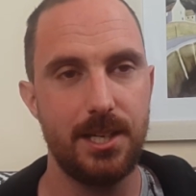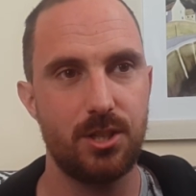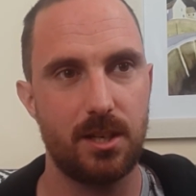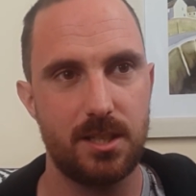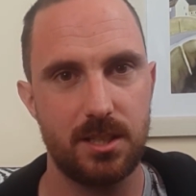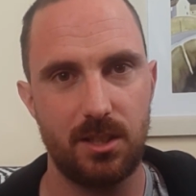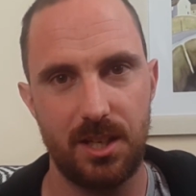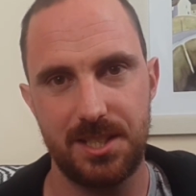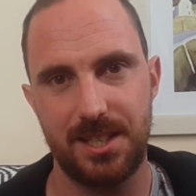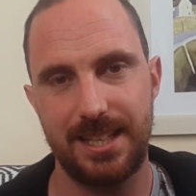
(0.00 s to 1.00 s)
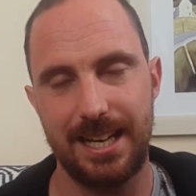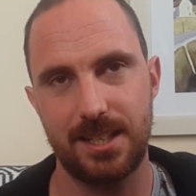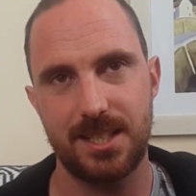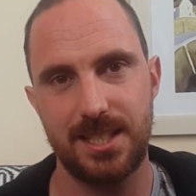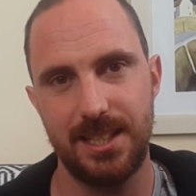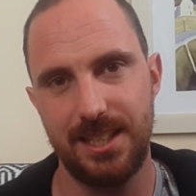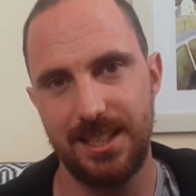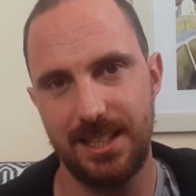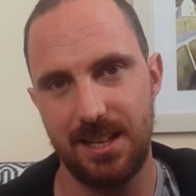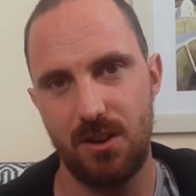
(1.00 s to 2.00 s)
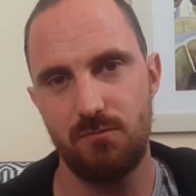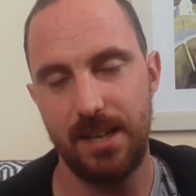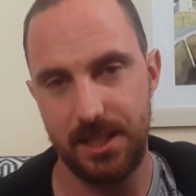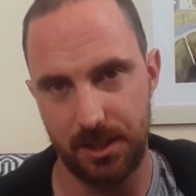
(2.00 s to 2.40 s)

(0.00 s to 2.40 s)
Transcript: the Hitch Hikers Guide to the Galaxy